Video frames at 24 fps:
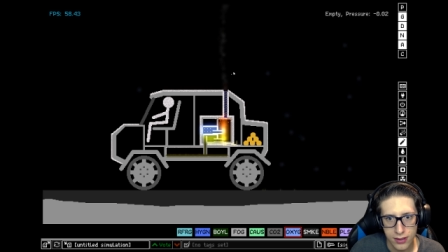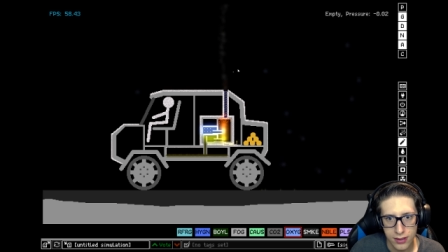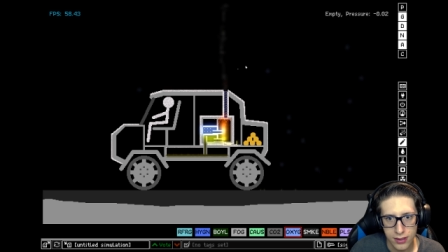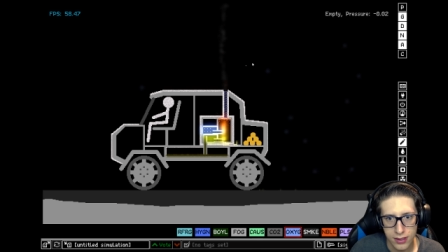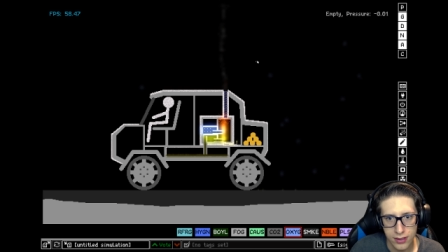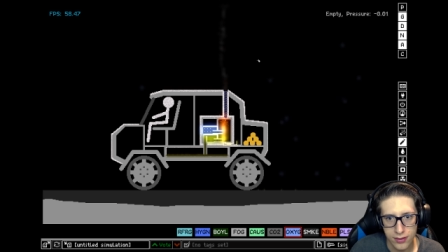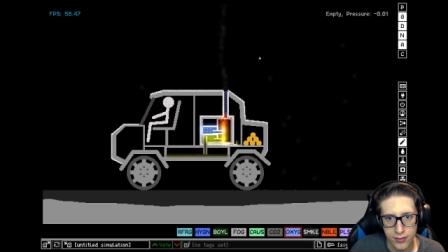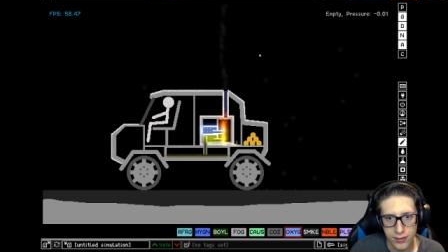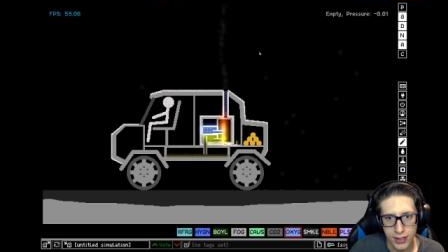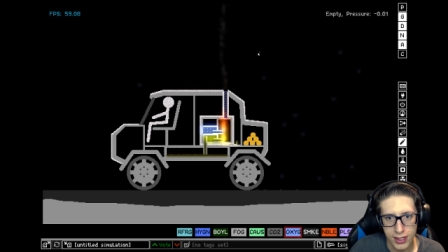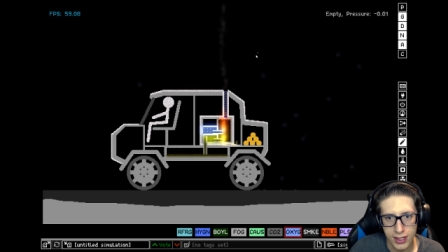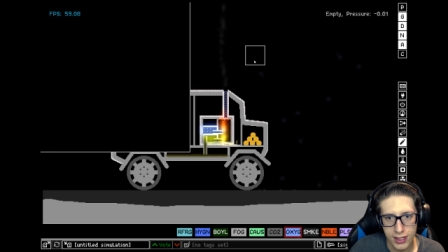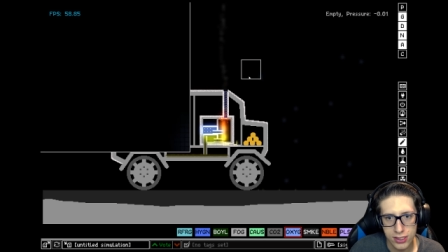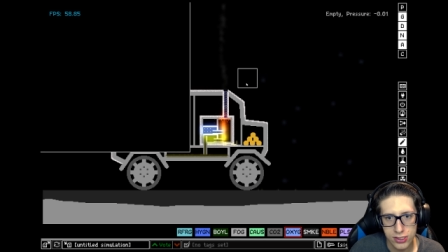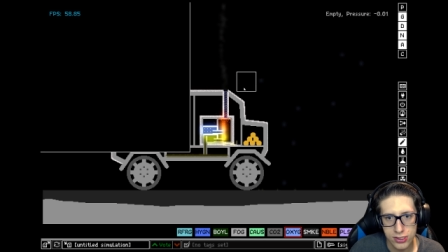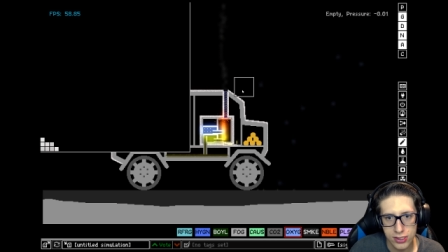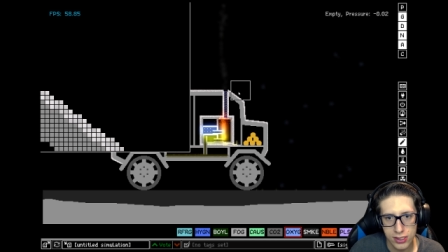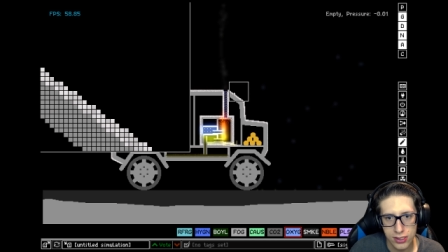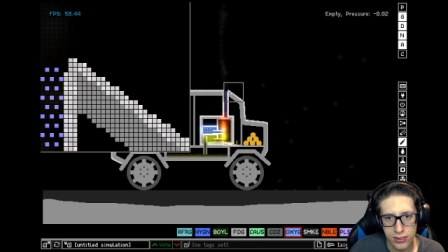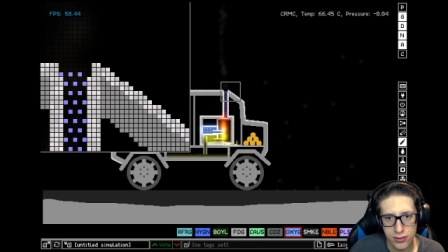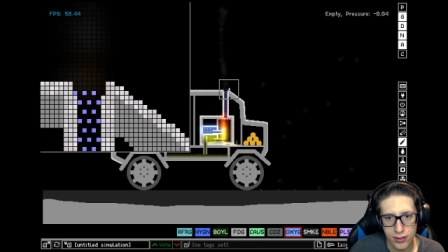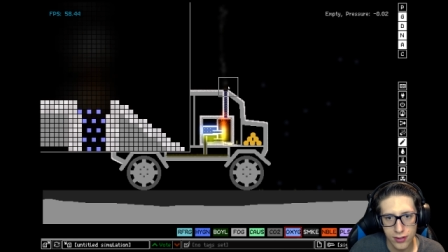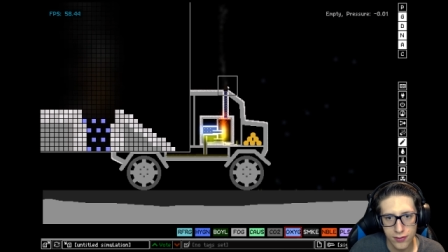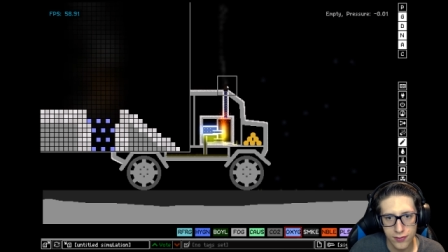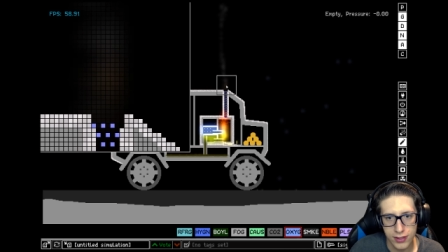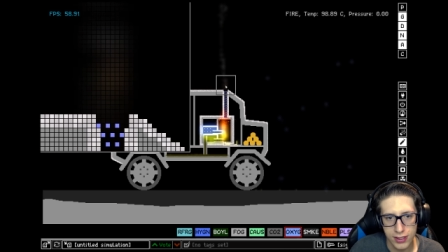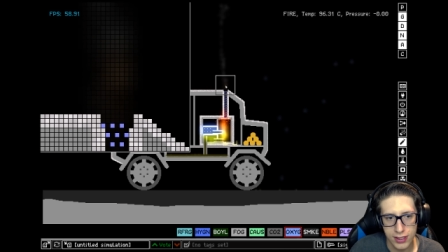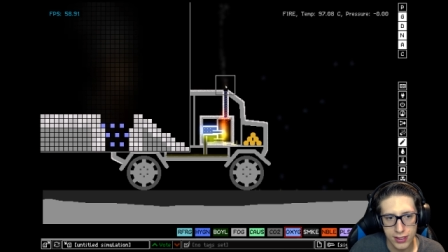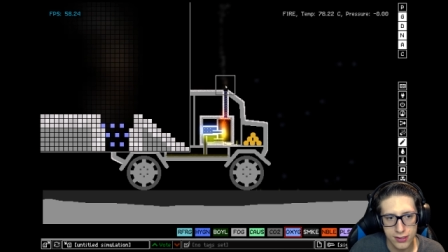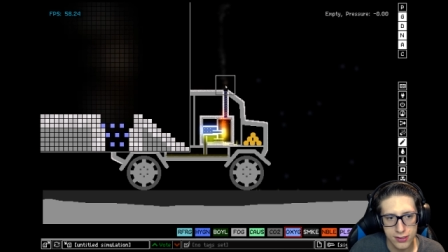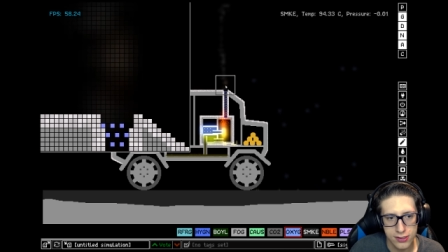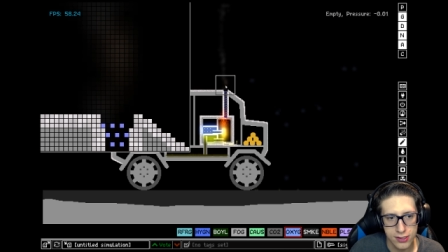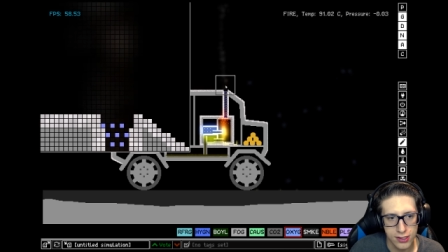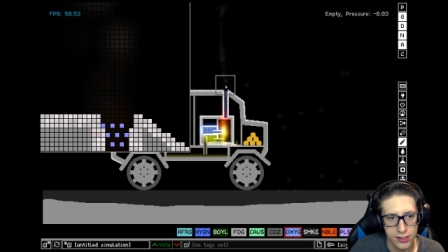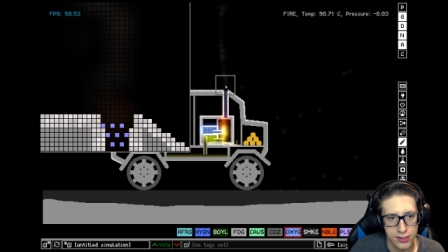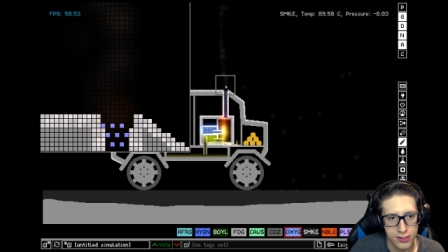And we actually do have the
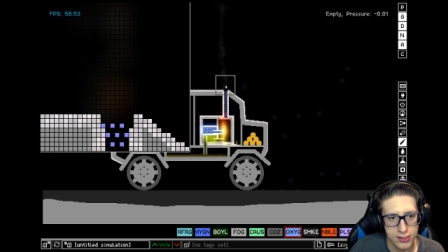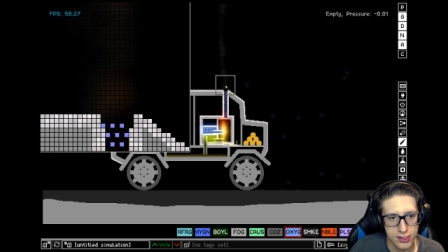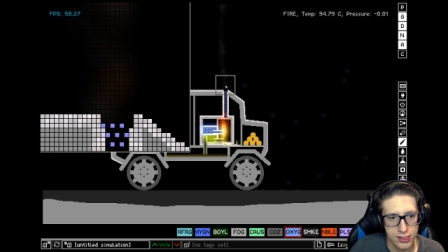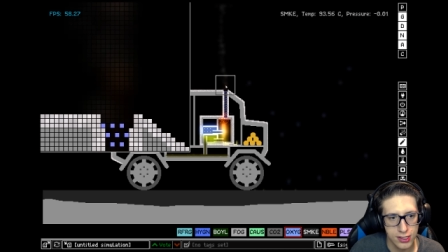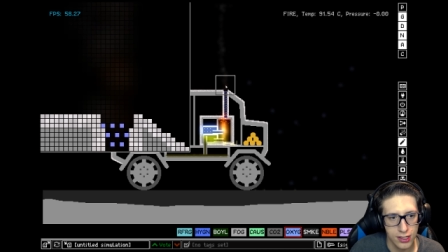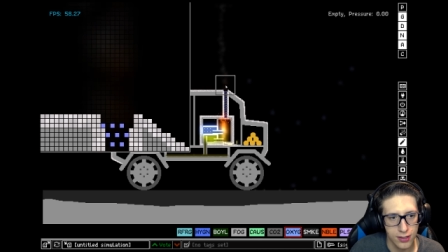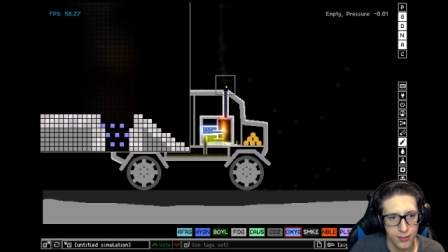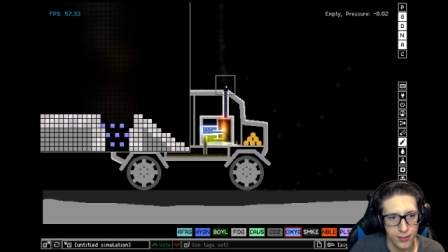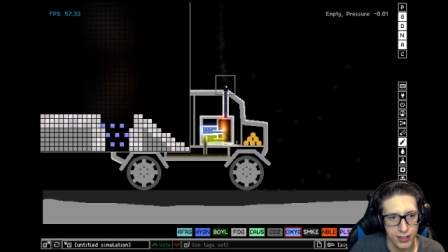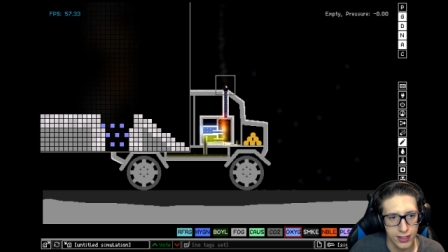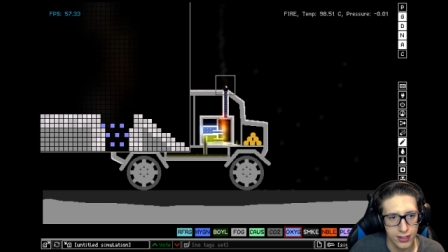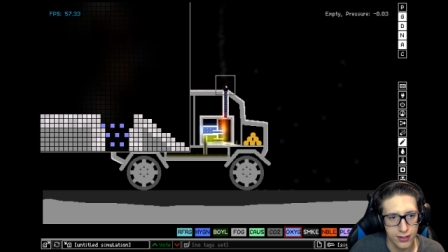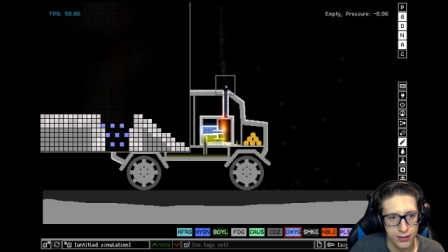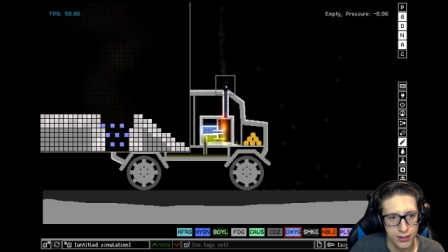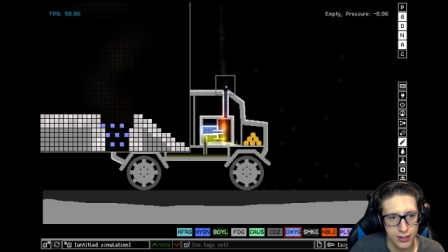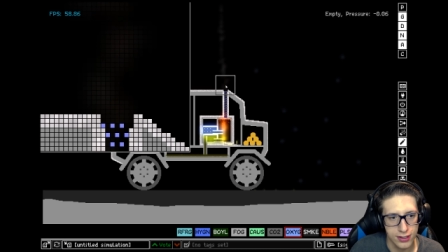exhaust coming out